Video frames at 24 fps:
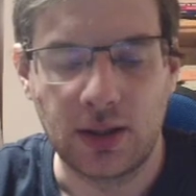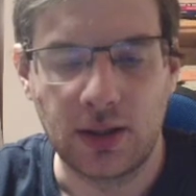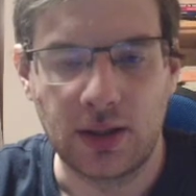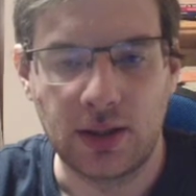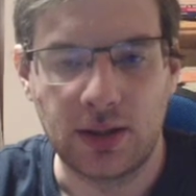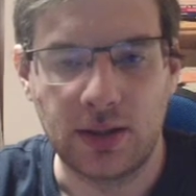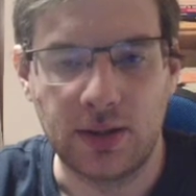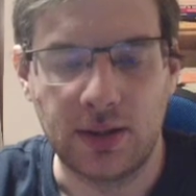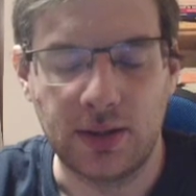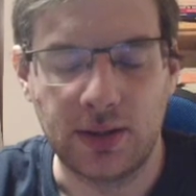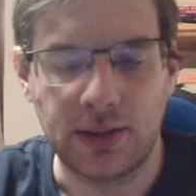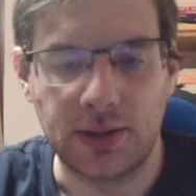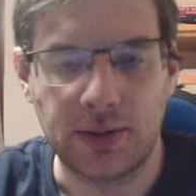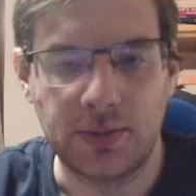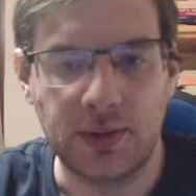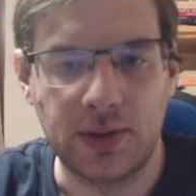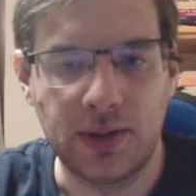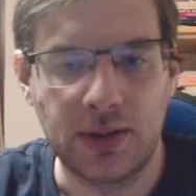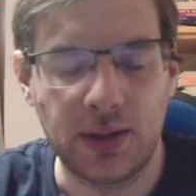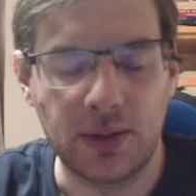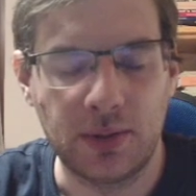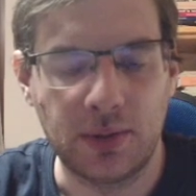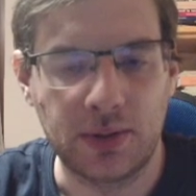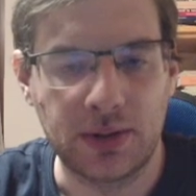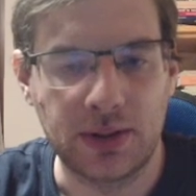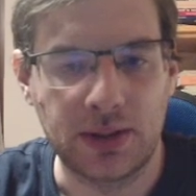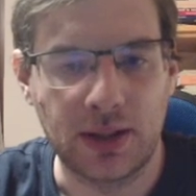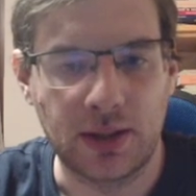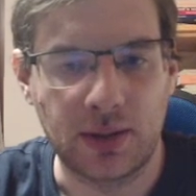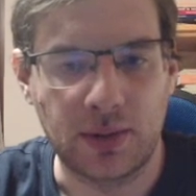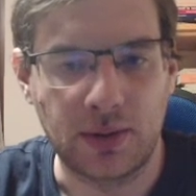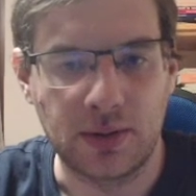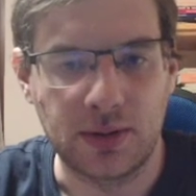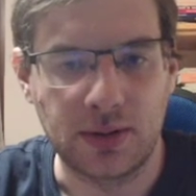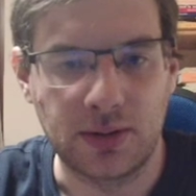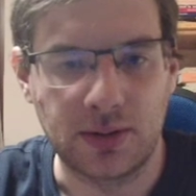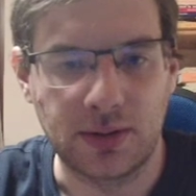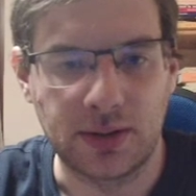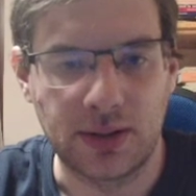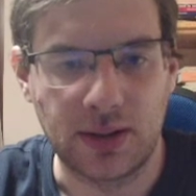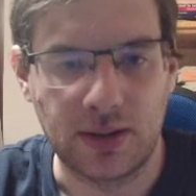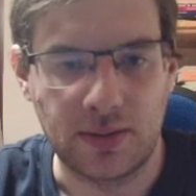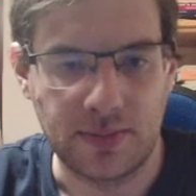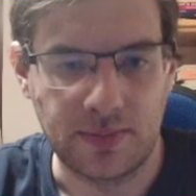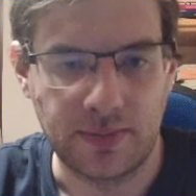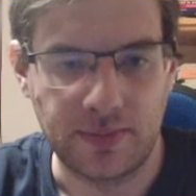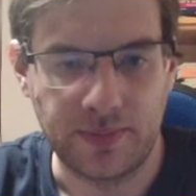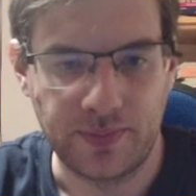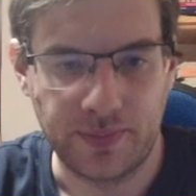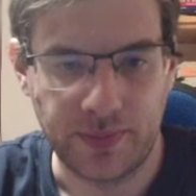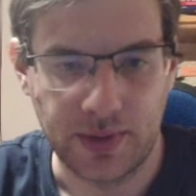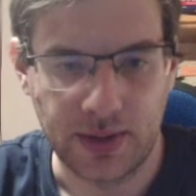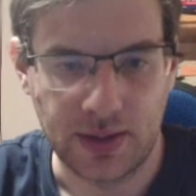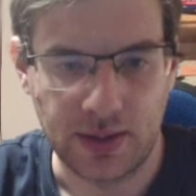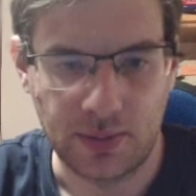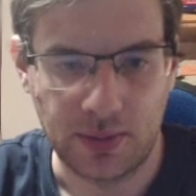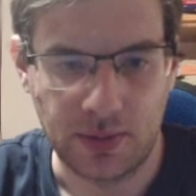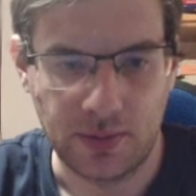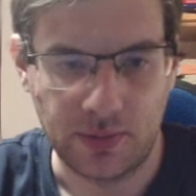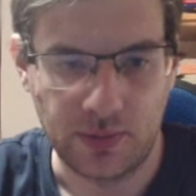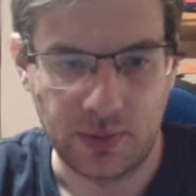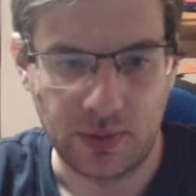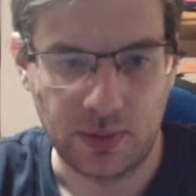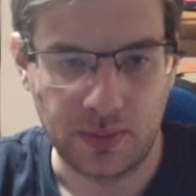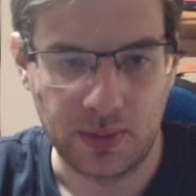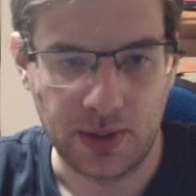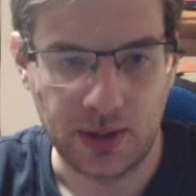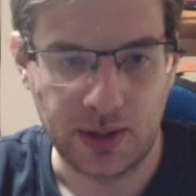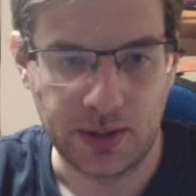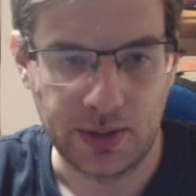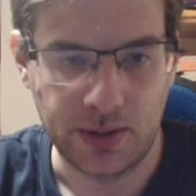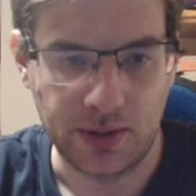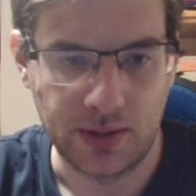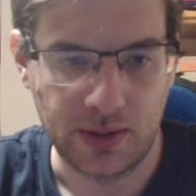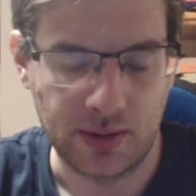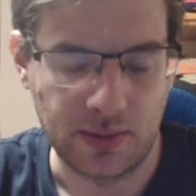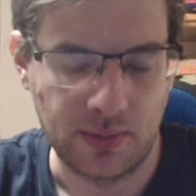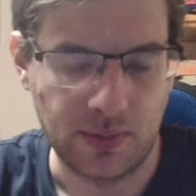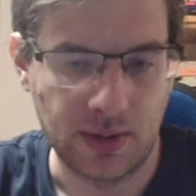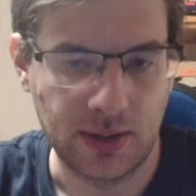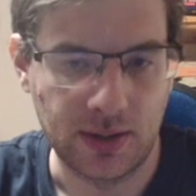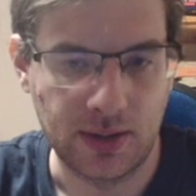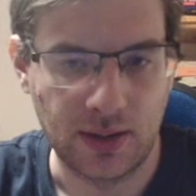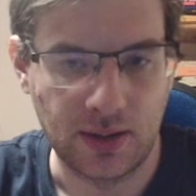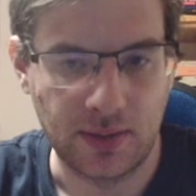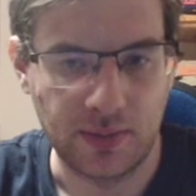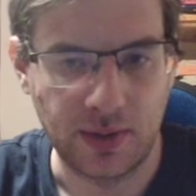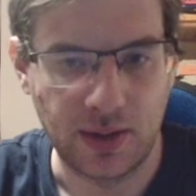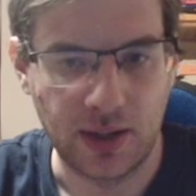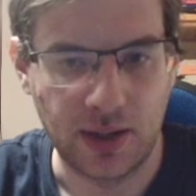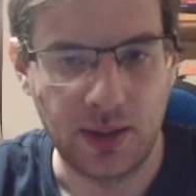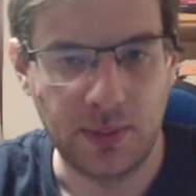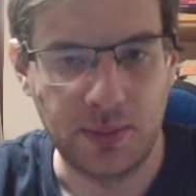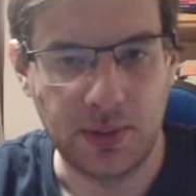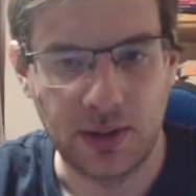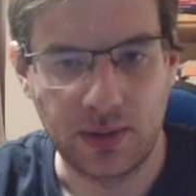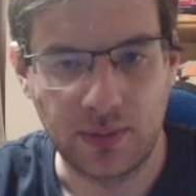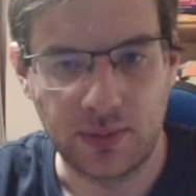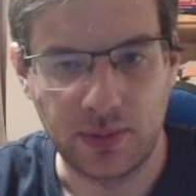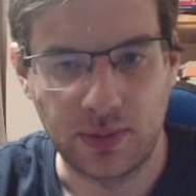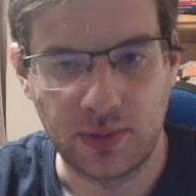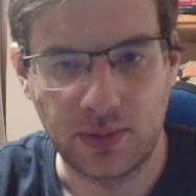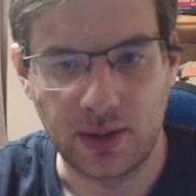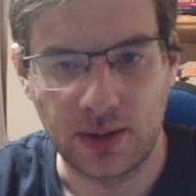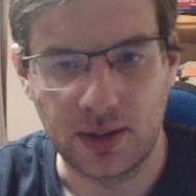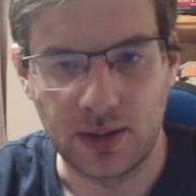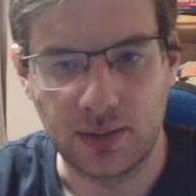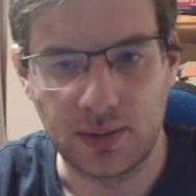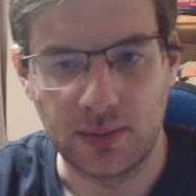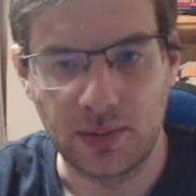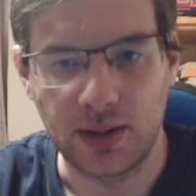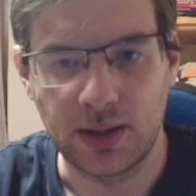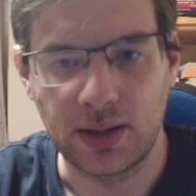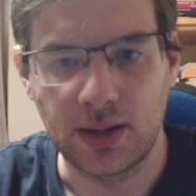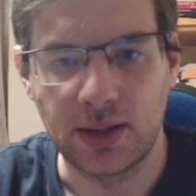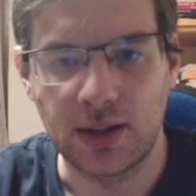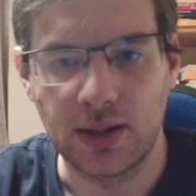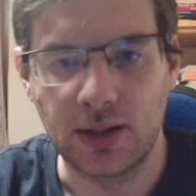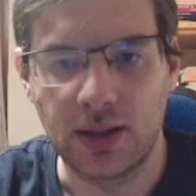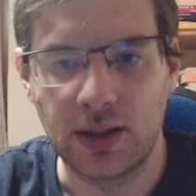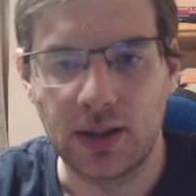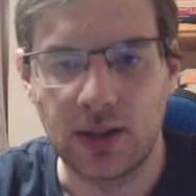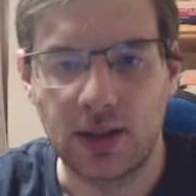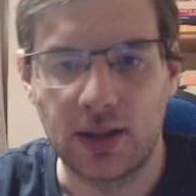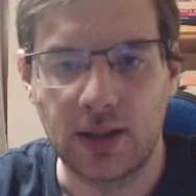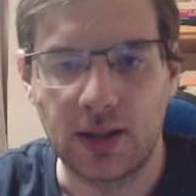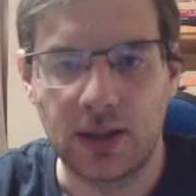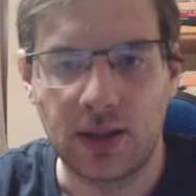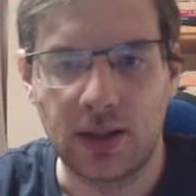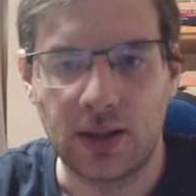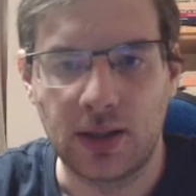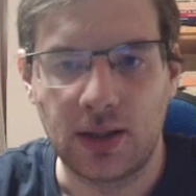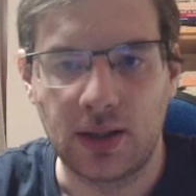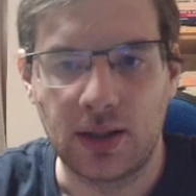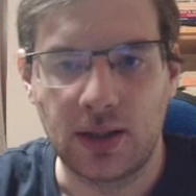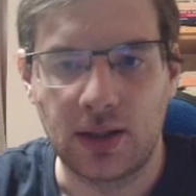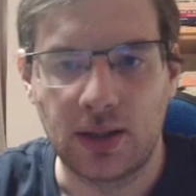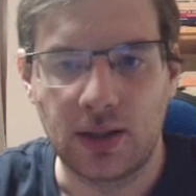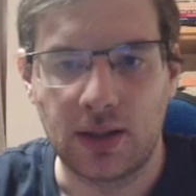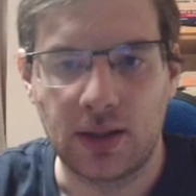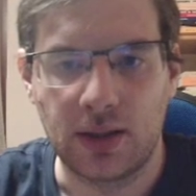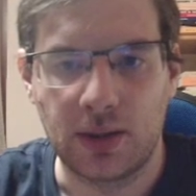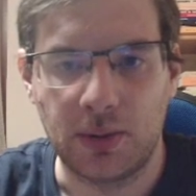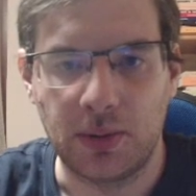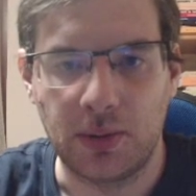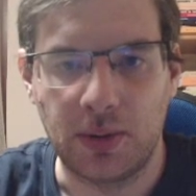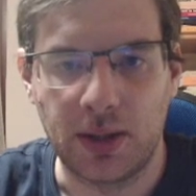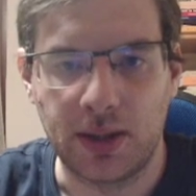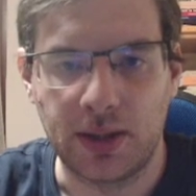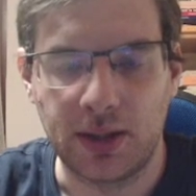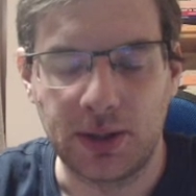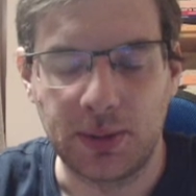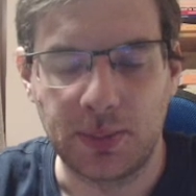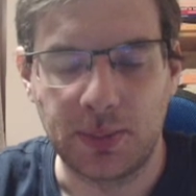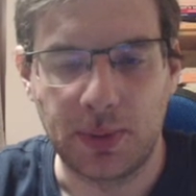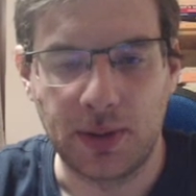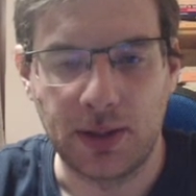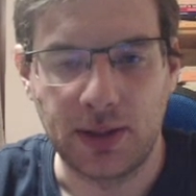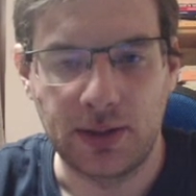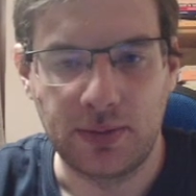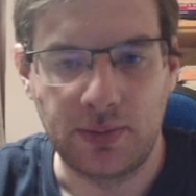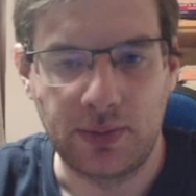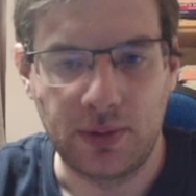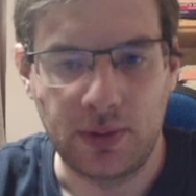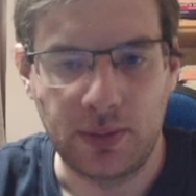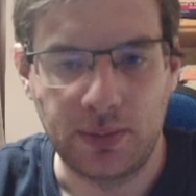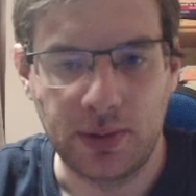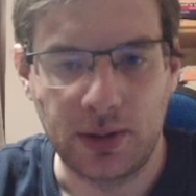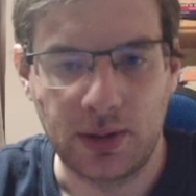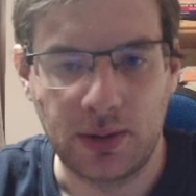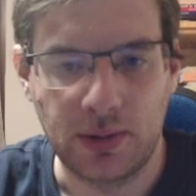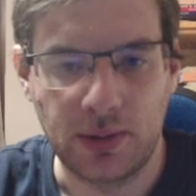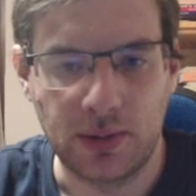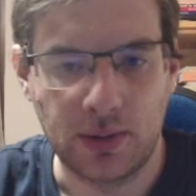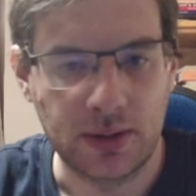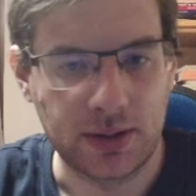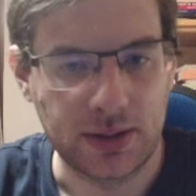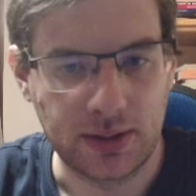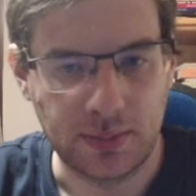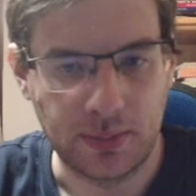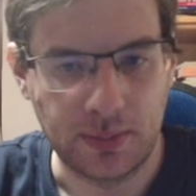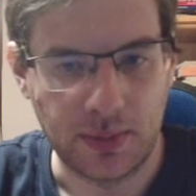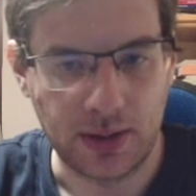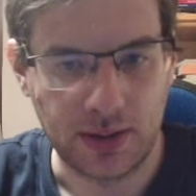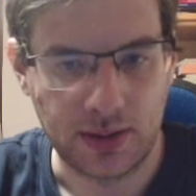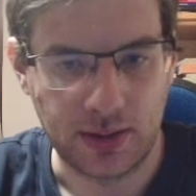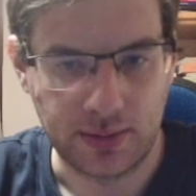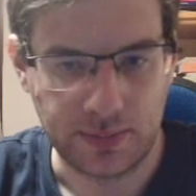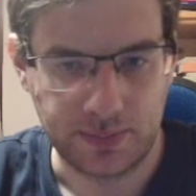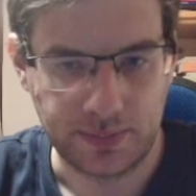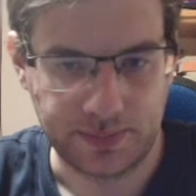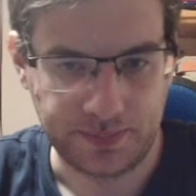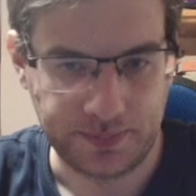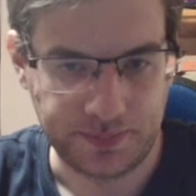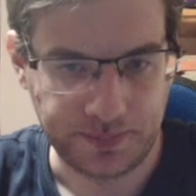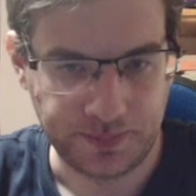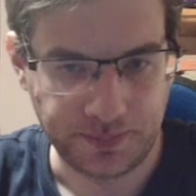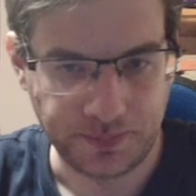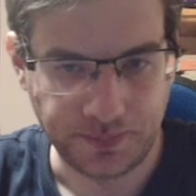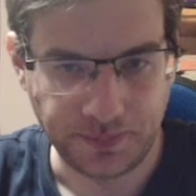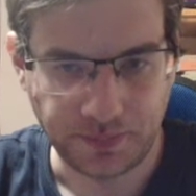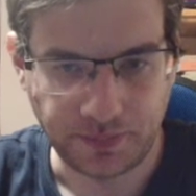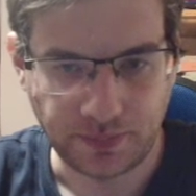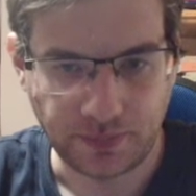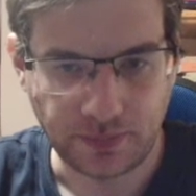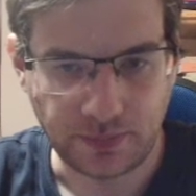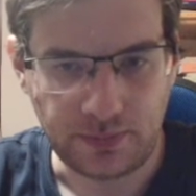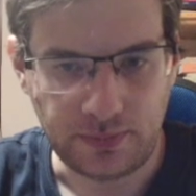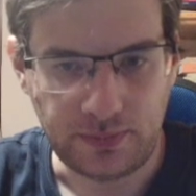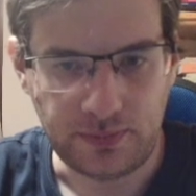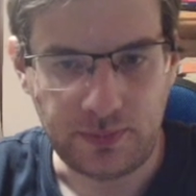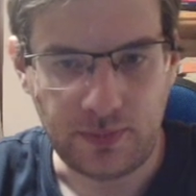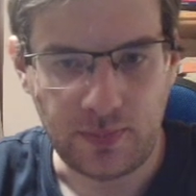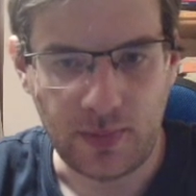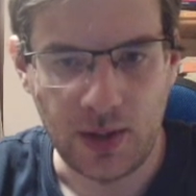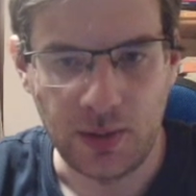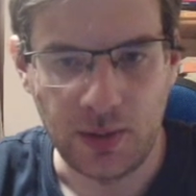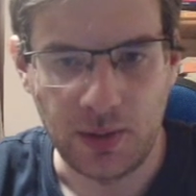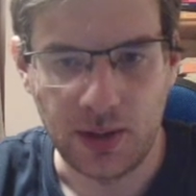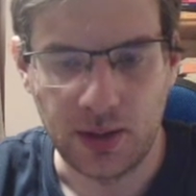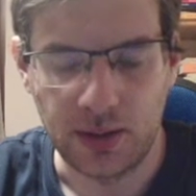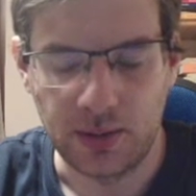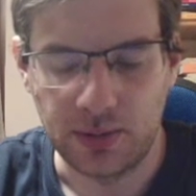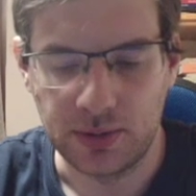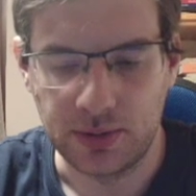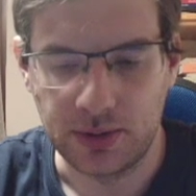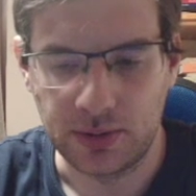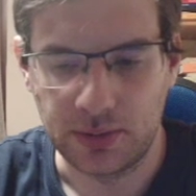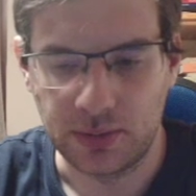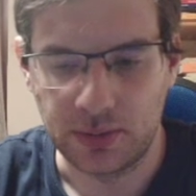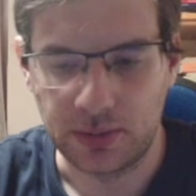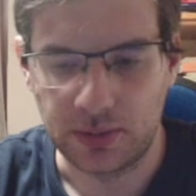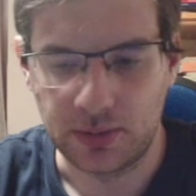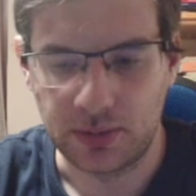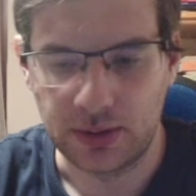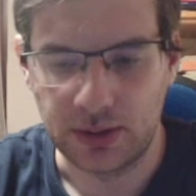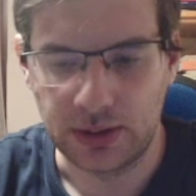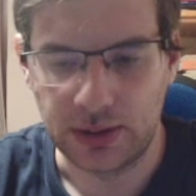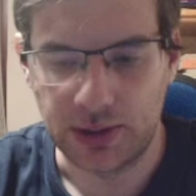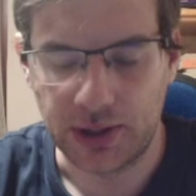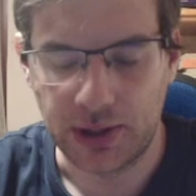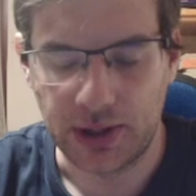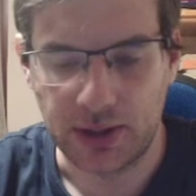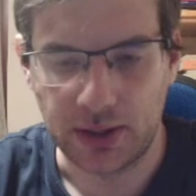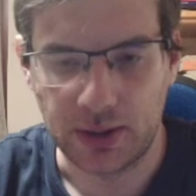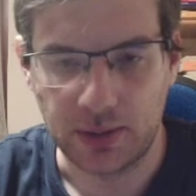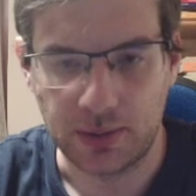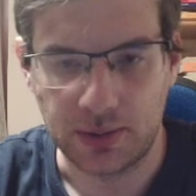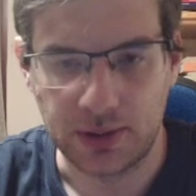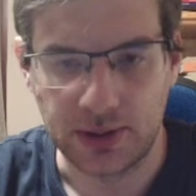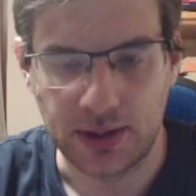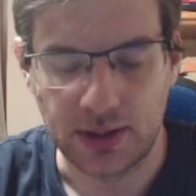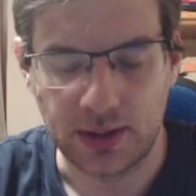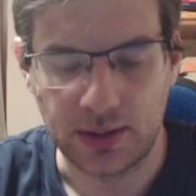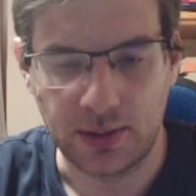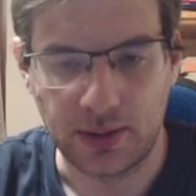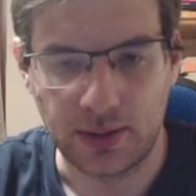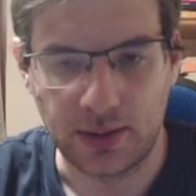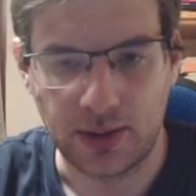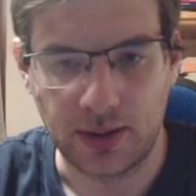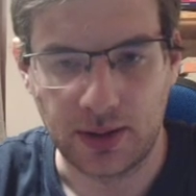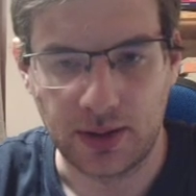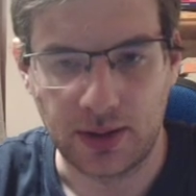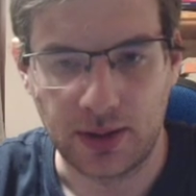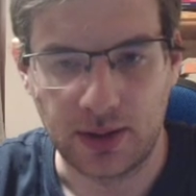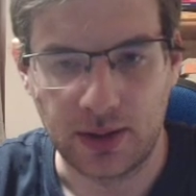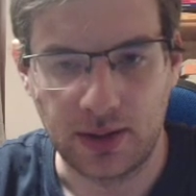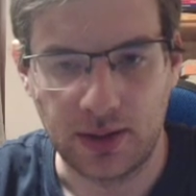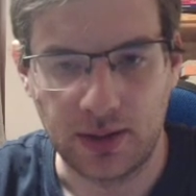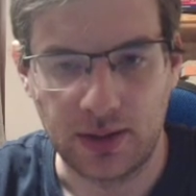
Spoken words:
these videos are also some information that what are we aiming for and what you can expect from the course, but you can also check those other